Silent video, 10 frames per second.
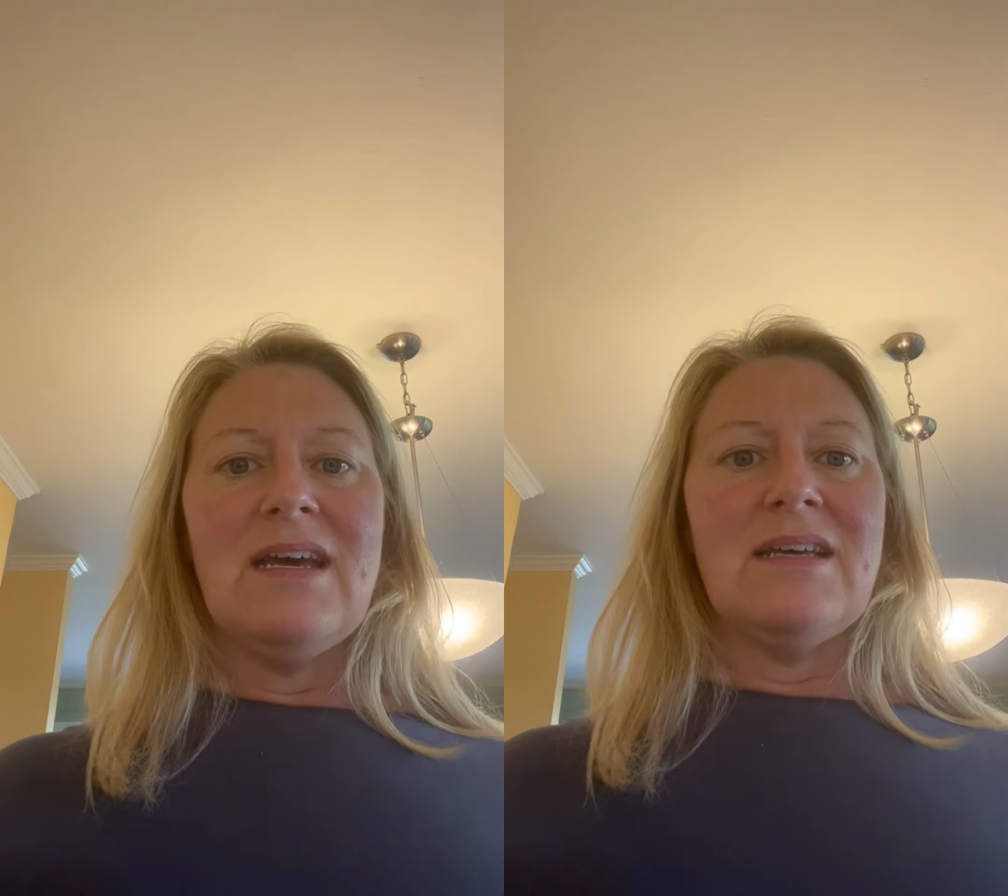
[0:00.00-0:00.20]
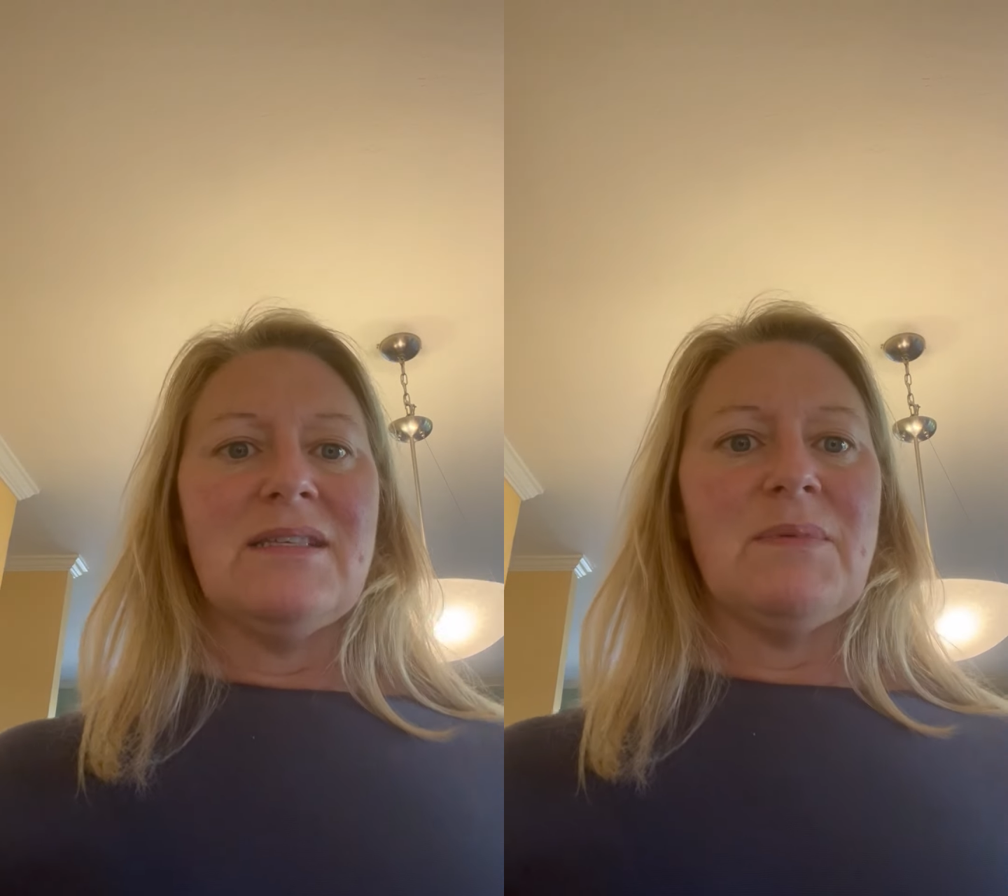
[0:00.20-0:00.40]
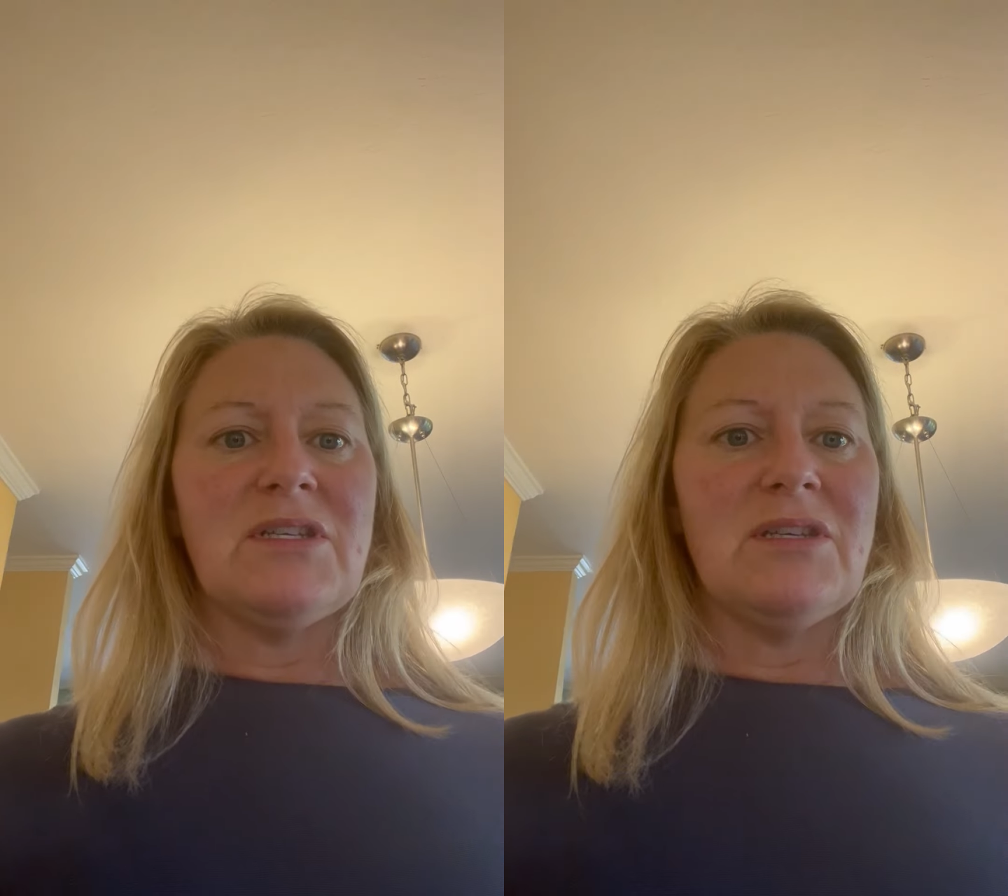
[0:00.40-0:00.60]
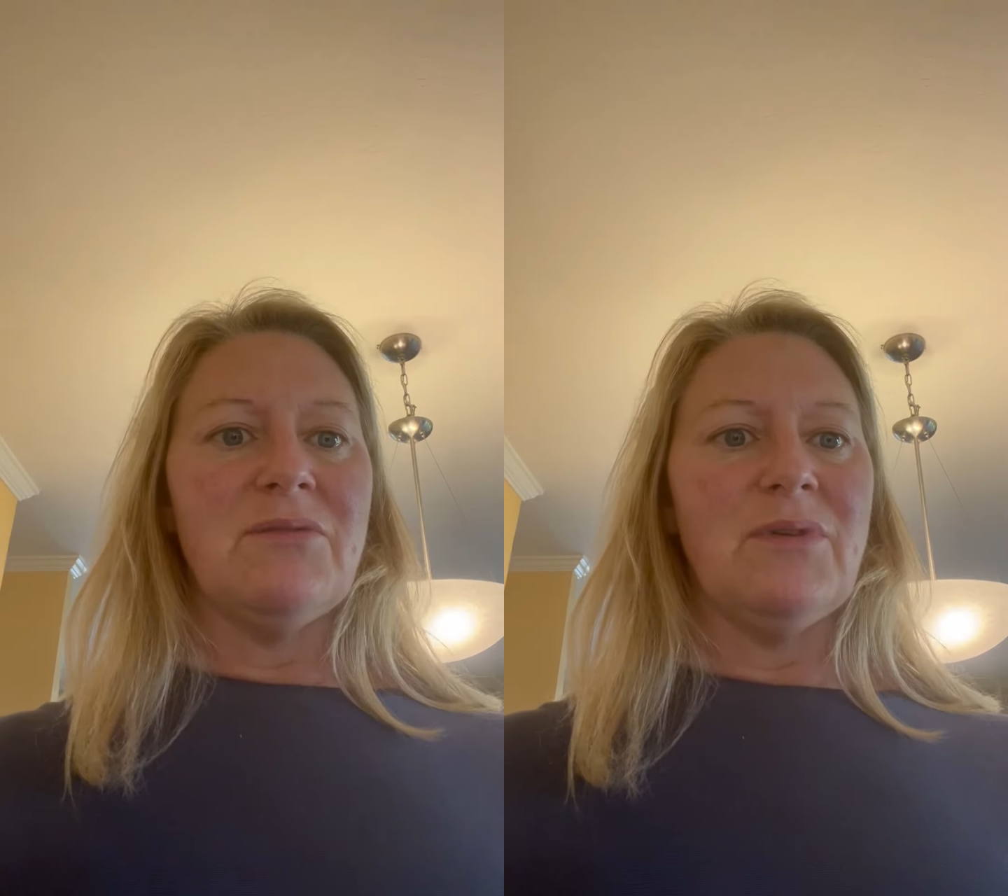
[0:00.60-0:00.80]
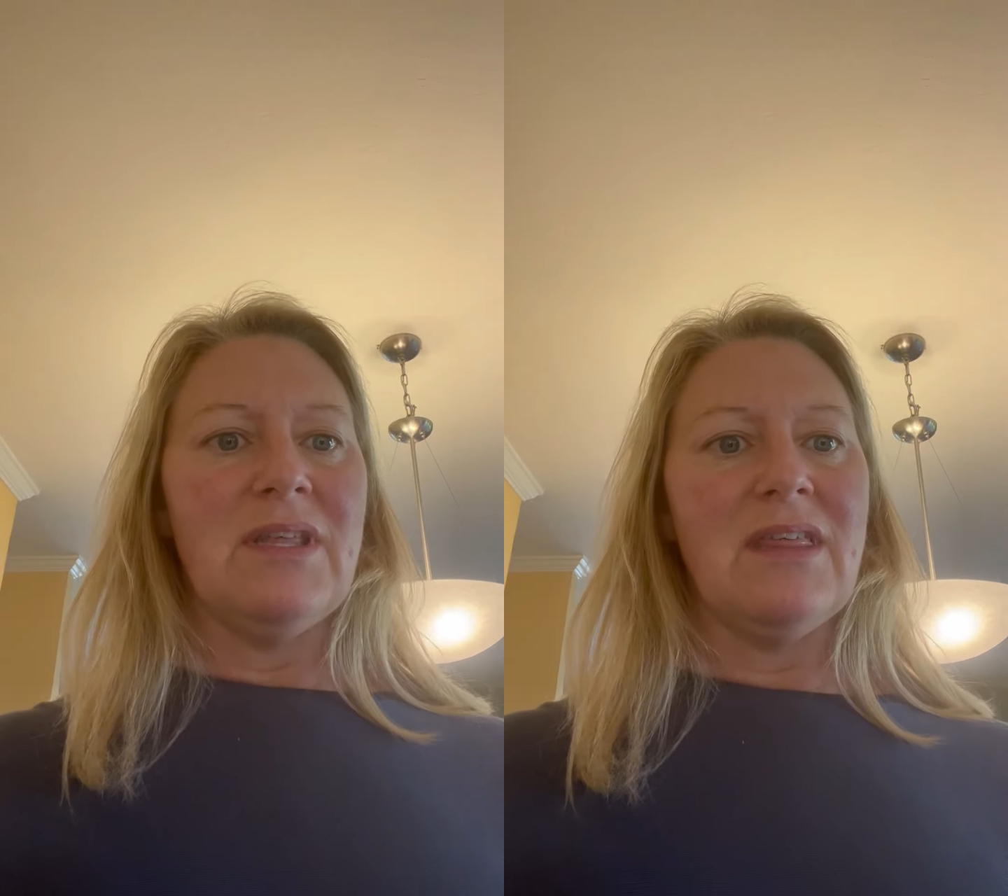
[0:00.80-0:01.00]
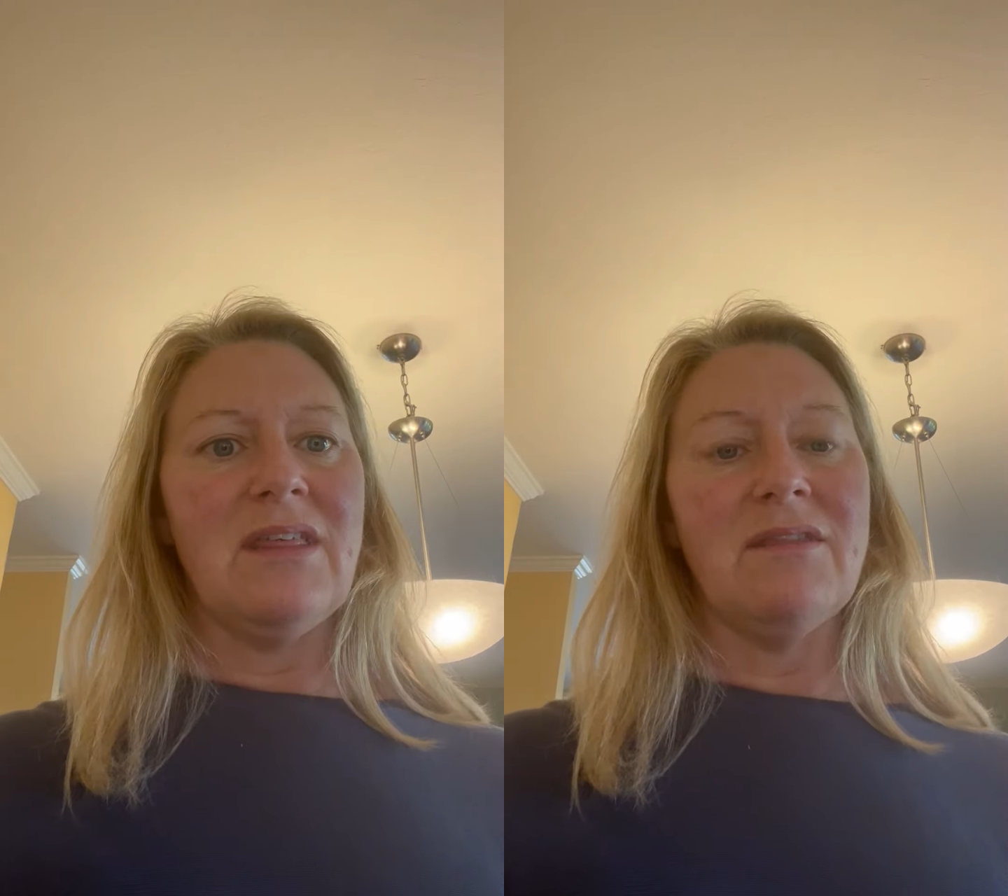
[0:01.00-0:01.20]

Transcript: especially with